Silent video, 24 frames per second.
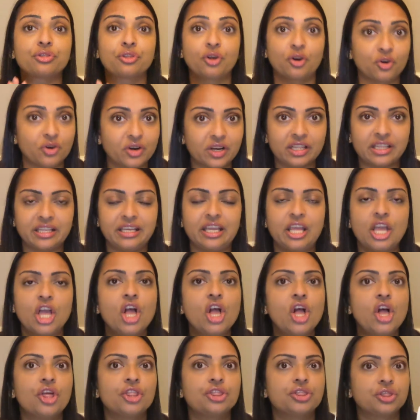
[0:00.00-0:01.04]
thoroughly
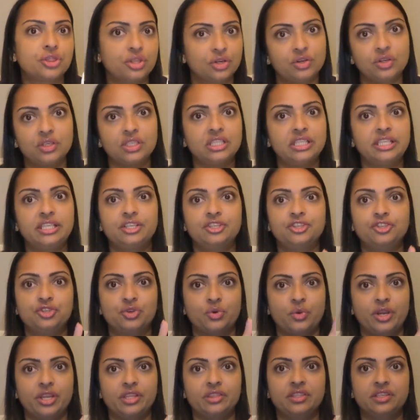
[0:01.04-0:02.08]

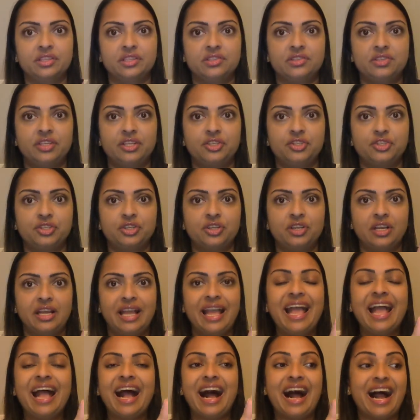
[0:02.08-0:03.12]
enjoying this stitch.
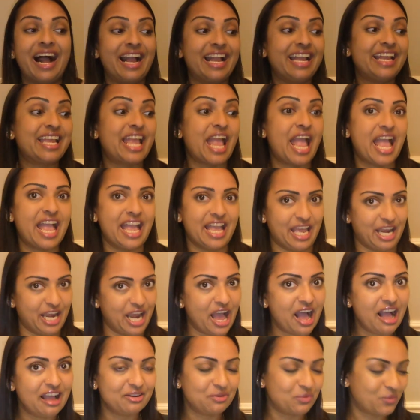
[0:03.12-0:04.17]
I
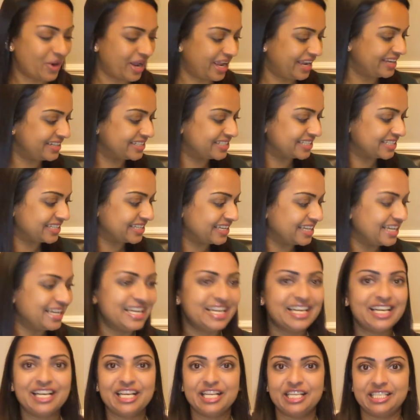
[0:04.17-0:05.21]
cannot wait
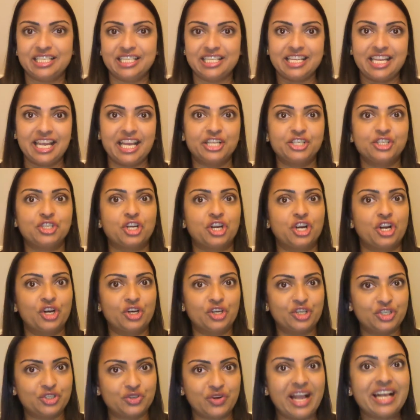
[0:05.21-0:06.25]
to get to
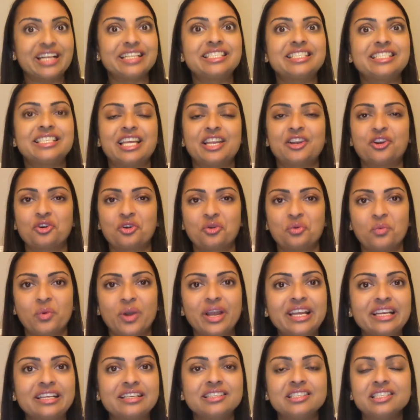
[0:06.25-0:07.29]
her dress and her
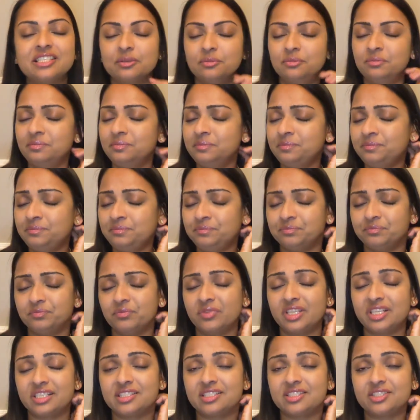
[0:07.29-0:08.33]
wings.
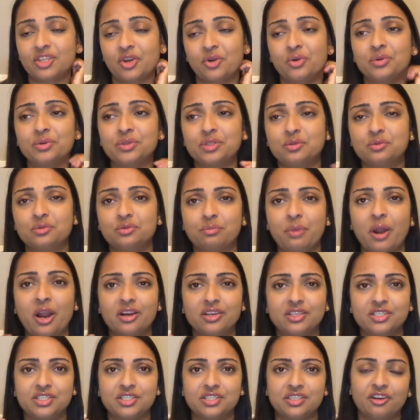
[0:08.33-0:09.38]
Those
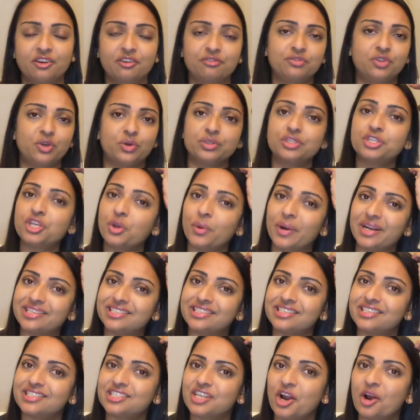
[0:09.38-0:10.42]
parts of those
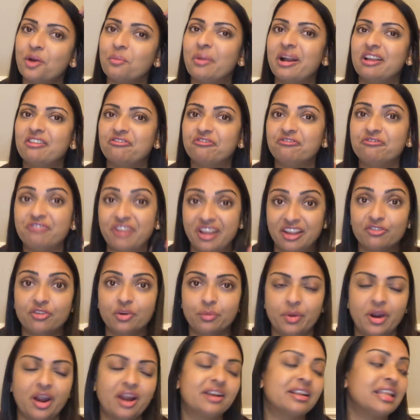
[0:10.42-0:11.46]
QSs are my
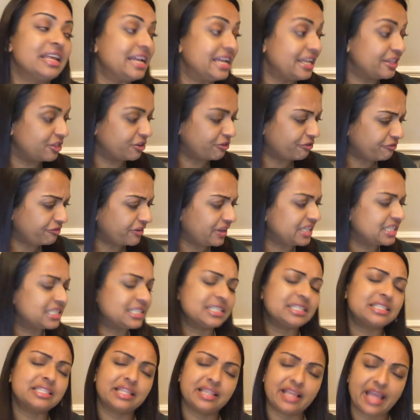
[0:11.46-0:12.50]
favorite part. The
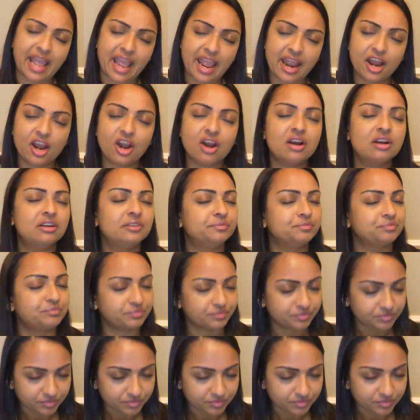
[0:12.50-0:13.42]
faces and the hair,